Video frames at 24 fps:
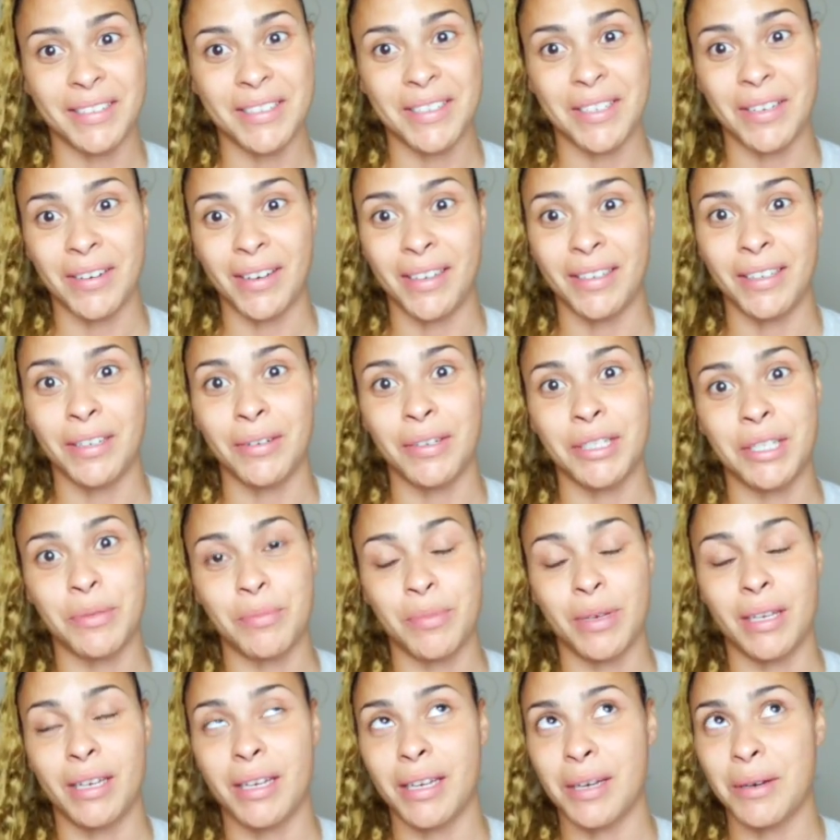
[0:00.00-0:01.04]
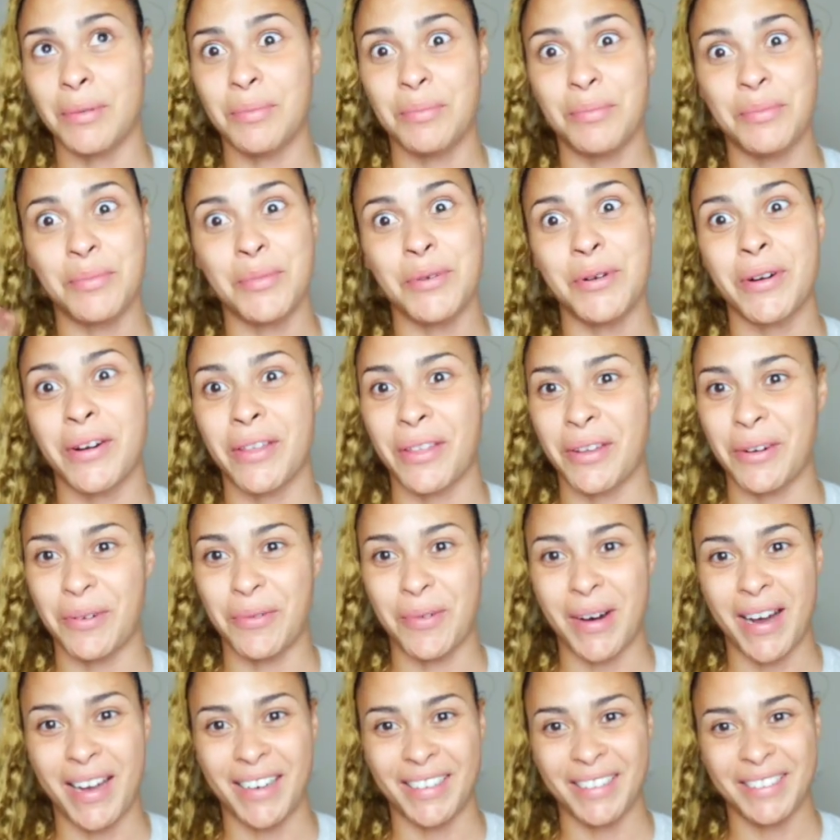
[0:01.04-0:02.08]
so I know it's been more than a
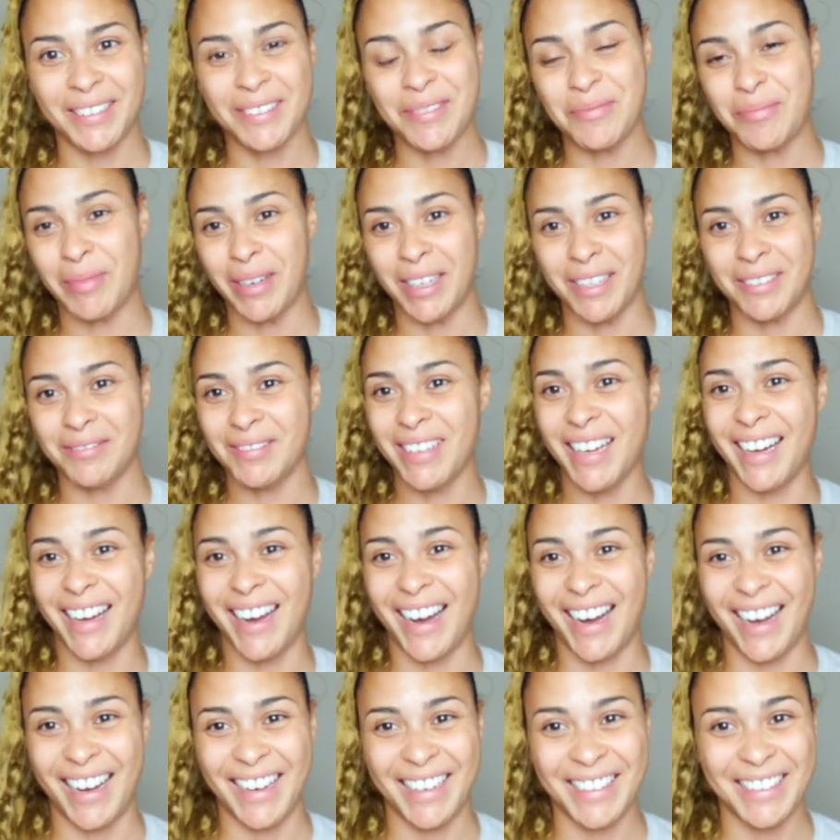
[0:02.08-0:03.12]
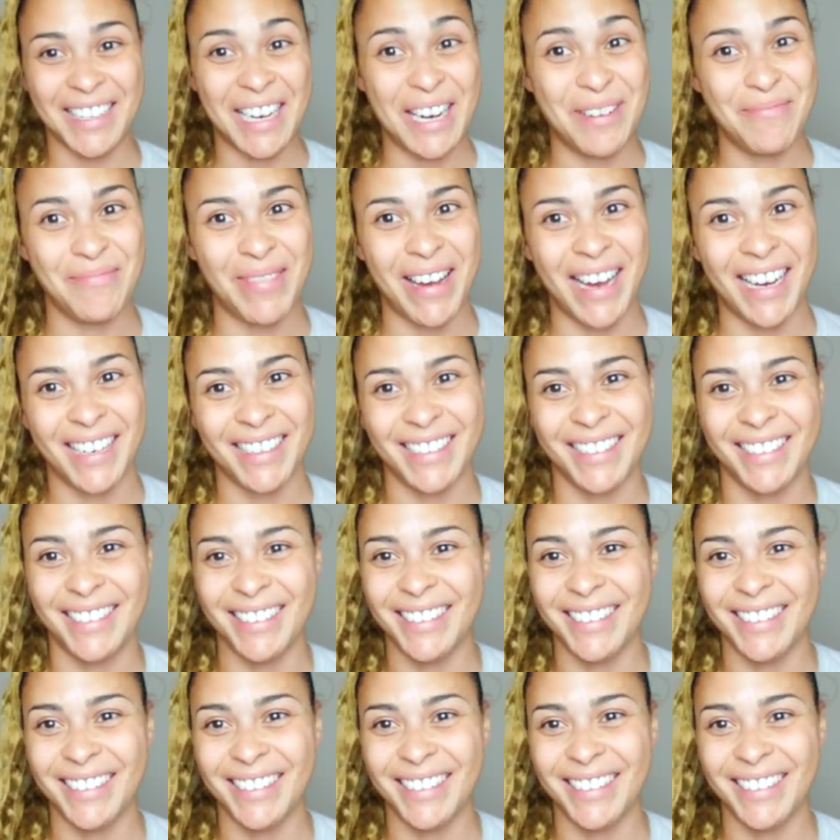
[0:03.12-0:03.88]
while, but hi, I'm back.